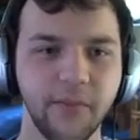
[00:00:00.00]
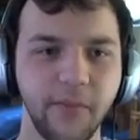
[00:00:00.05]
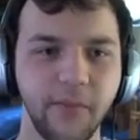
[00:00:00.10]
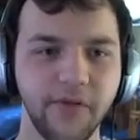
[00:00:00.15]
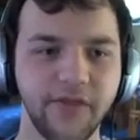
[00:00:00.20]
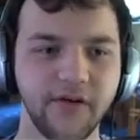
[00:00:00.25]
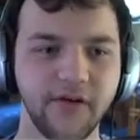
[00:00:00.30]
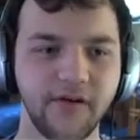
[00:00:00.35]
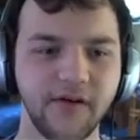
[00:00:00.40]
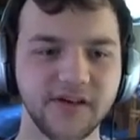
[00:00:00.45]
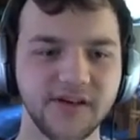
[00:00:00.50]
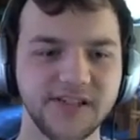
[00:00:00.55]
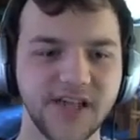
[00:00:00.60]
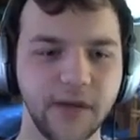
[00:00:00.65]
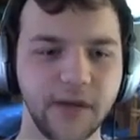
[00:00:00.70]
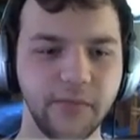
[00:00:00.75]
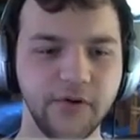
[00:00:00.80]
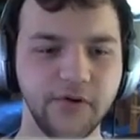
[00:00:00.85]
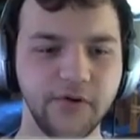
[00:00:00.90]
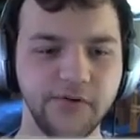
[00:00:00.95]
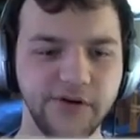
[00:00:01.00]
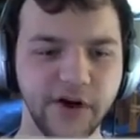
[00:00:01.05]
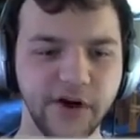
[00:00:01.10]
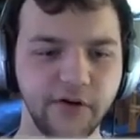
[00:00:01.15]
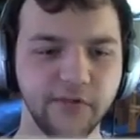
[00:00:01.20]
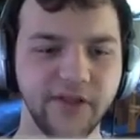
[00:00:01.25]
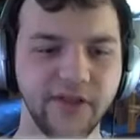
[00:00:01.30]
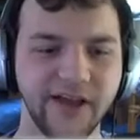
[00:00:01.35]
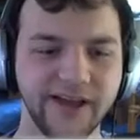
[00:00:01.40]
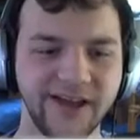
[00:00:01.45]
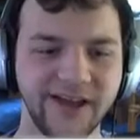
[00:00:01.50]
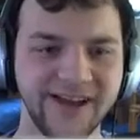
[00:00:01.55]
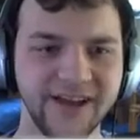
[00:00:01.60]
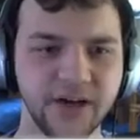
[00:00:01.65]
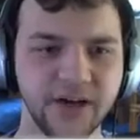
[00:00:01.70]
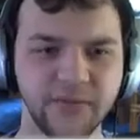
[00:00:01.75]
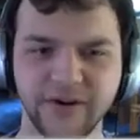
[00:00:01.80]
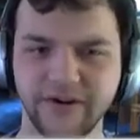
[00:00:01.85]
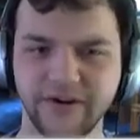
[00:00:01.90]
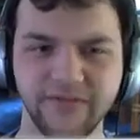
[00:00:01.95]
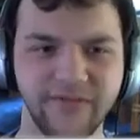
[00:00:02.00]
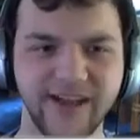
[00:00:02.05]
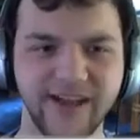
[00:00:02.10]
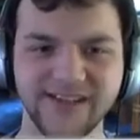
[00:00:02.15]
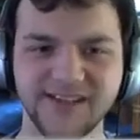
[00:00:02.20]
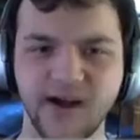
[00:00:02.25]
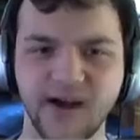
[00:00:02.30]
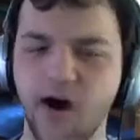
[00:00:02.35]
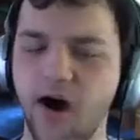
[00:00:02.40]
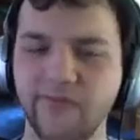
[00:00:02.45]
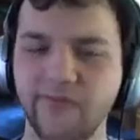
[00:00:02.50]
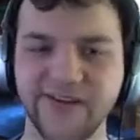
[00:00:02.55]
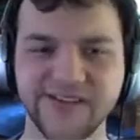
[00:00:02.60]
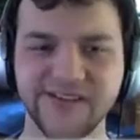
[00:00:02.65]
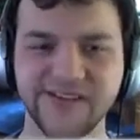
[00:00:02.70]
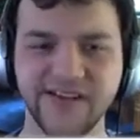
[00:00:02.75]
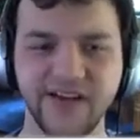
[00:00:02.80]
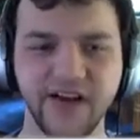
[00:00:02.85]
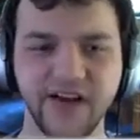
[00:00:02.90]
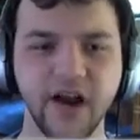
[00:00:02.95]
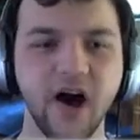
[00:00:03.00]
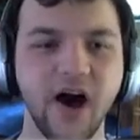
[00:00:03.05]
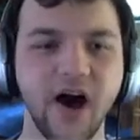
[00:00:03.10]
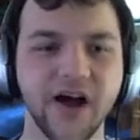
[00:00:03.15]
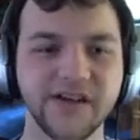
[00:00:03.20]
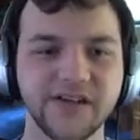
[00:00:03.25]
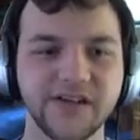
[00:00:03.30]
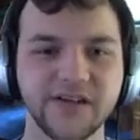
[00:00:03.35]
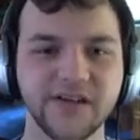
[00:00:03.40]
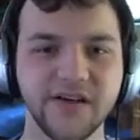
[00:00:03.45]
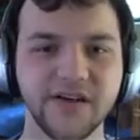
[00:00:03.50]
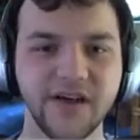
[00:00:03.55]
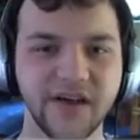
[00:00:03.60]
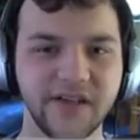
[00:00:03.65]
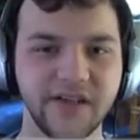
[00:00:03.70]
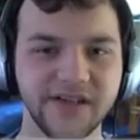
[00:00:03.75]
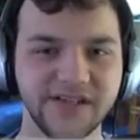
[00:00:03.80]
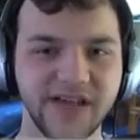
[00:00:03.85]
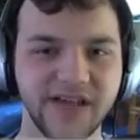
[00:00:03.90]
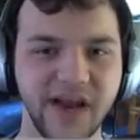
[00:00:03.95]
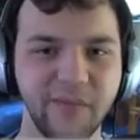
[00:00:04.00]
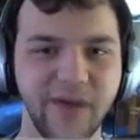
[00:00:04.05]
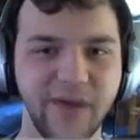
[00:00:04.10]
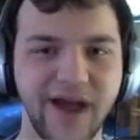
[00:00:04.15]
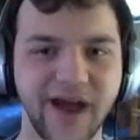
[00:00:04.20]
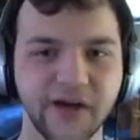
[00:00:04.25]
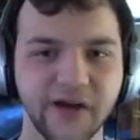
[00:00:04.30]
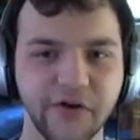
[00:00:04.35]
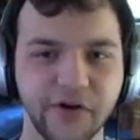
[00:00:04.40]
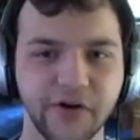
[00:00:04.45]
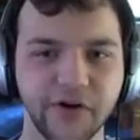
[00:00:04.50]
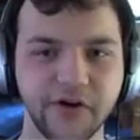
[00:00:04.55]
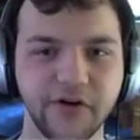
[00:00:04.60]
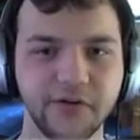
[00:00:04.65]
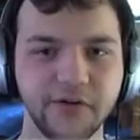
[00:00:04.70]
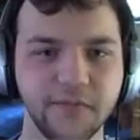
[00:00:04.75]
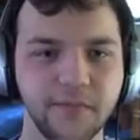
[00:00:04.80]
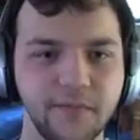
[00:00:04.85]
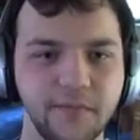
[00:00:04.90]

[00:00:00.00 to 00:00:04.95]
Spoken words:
But there are some who don't. Like J.R.R. That's obviously not the same actor.